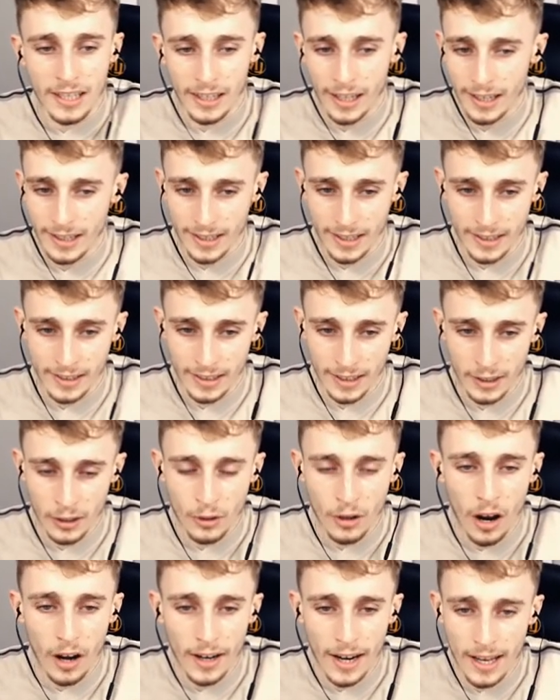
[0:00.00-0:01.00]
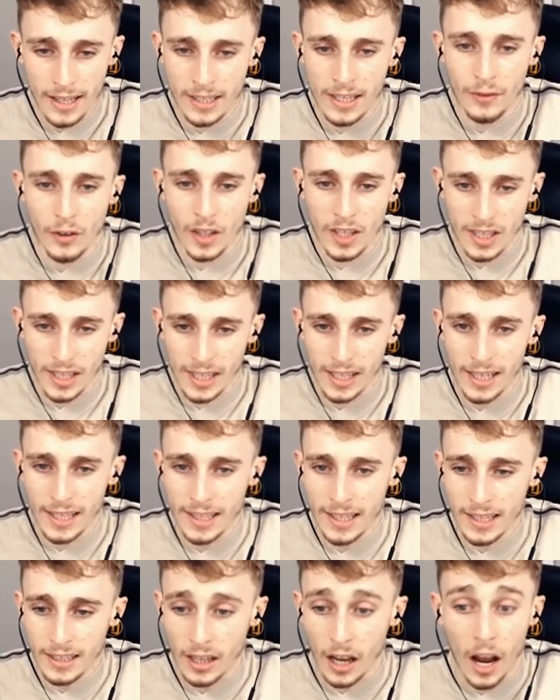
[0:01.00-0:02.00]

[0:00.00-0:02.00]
like this. Like, you can't actually ever see it like this.